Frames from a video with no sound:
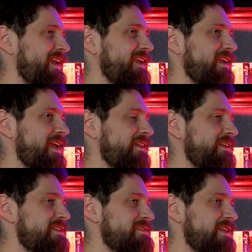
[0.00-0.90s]
Like, at
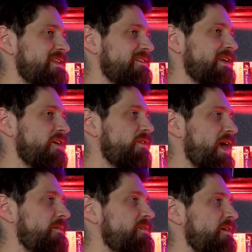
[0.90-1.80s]
least they
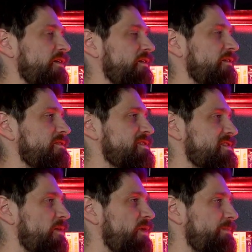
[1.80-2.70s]
grabbed
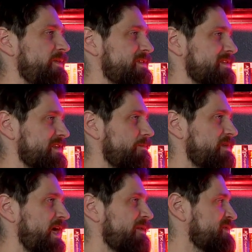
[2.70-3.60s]
some weapons
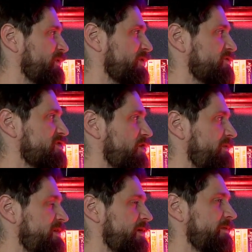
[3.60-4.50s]
sometimes, but there are so
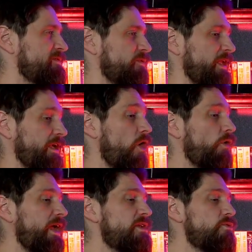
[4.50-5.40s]
many moments where like,
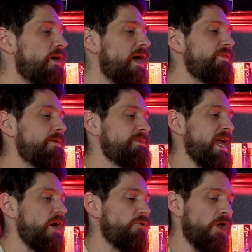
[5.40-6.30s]
okay, you got them
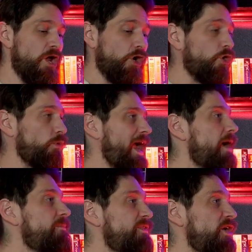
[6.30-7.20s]
down,
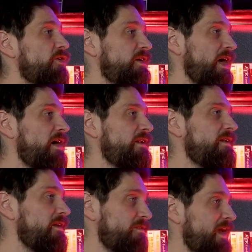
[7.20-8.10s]
grab their
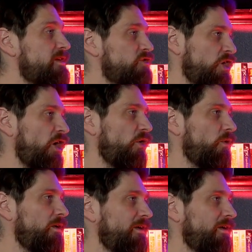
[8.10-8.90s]
gun, then go.